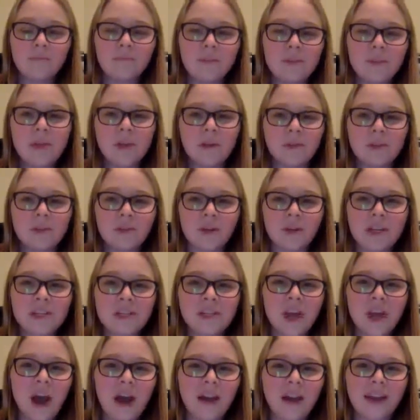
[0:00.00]
you know,
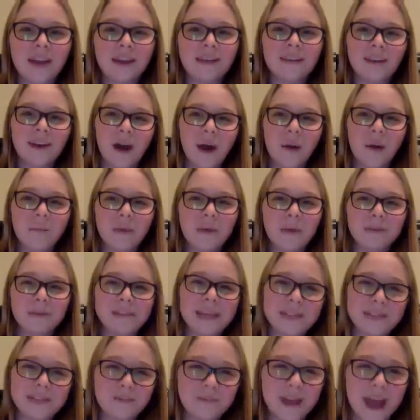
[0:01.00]
screenshotting Be
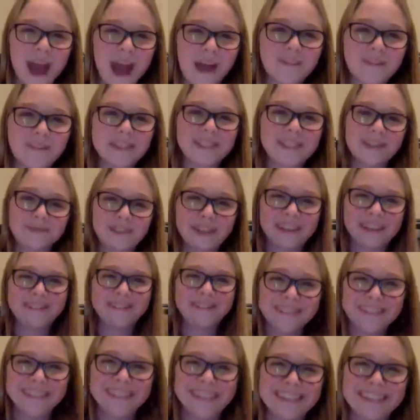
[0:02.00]
Obsessed or Be Average, and I'm like,
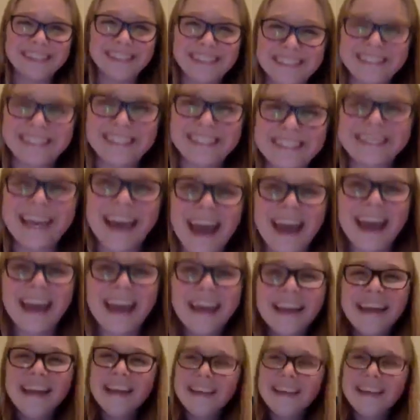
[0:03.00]
oh, I gotta listen to that.